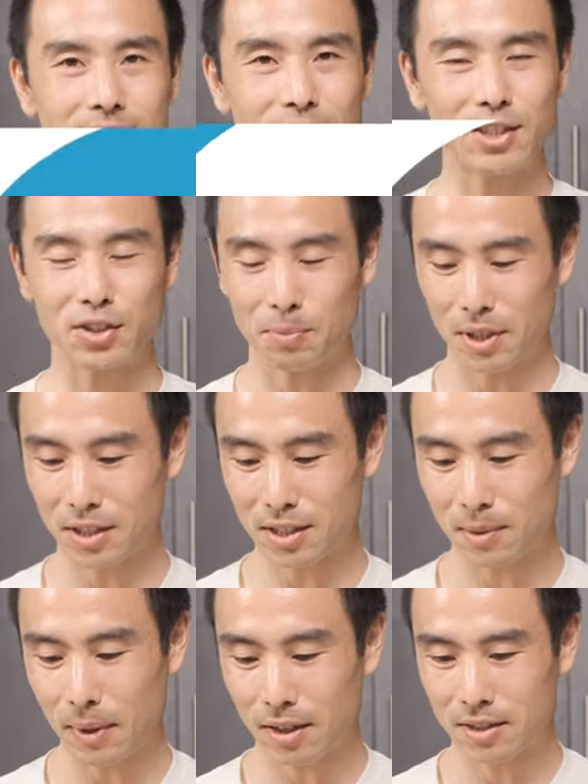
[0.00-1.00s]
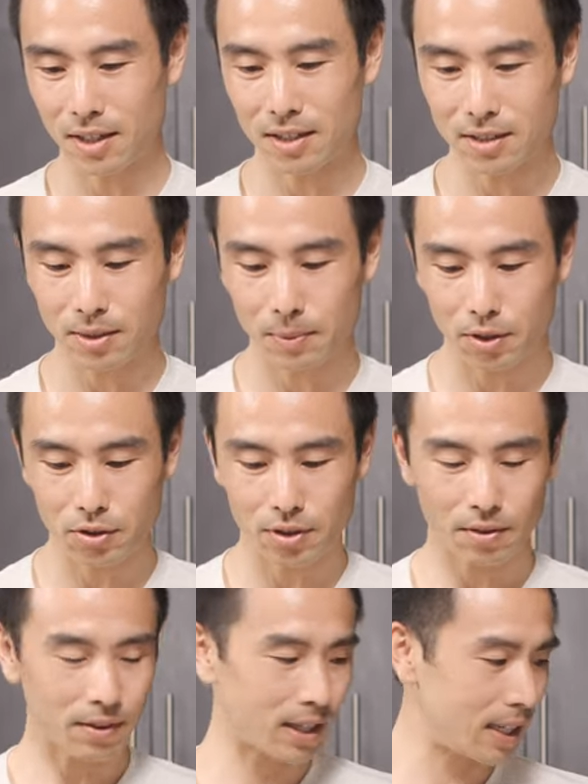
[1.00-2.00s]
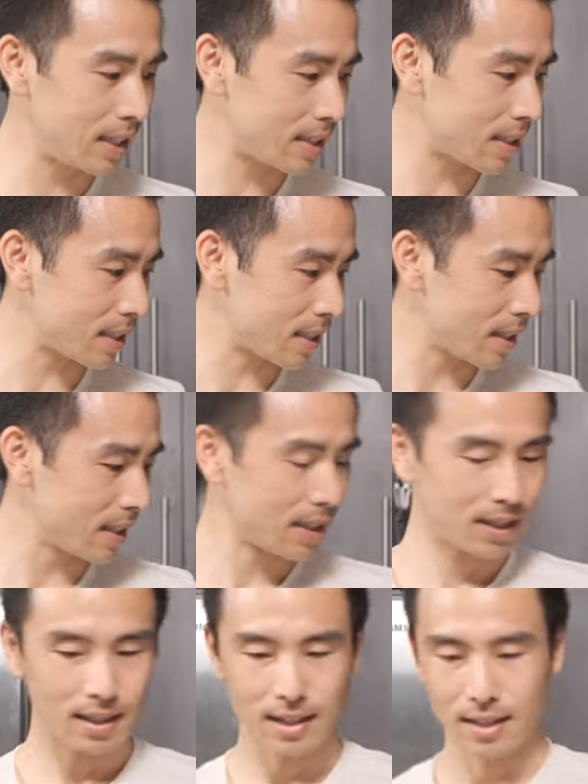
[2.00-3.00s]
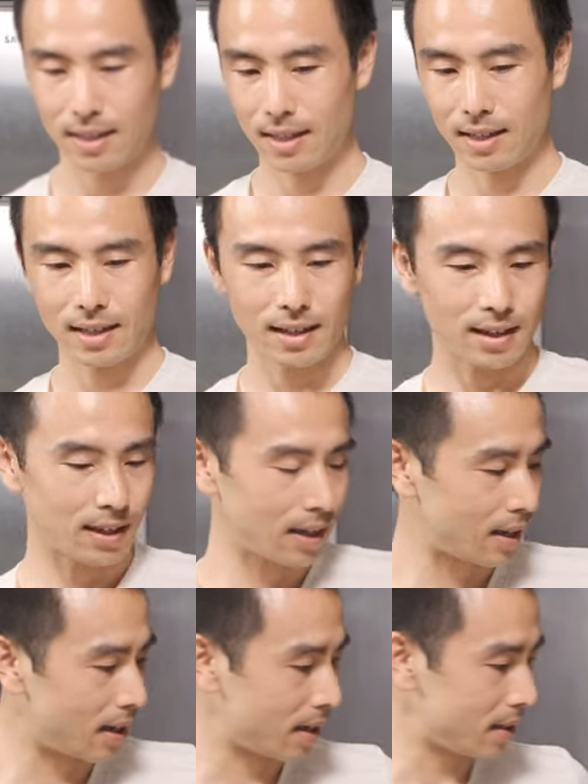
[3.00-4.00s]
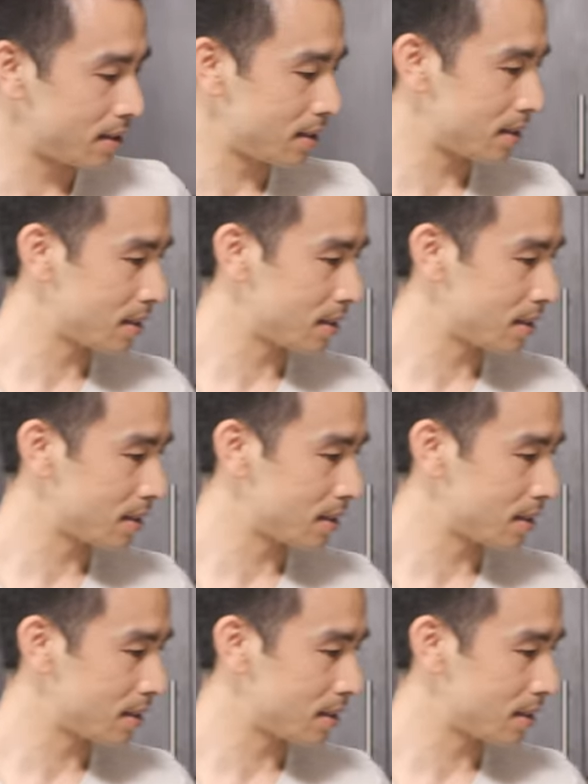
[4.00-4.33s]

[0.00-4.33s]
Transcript: This should be just about done, so I'm gonna turn off the heat and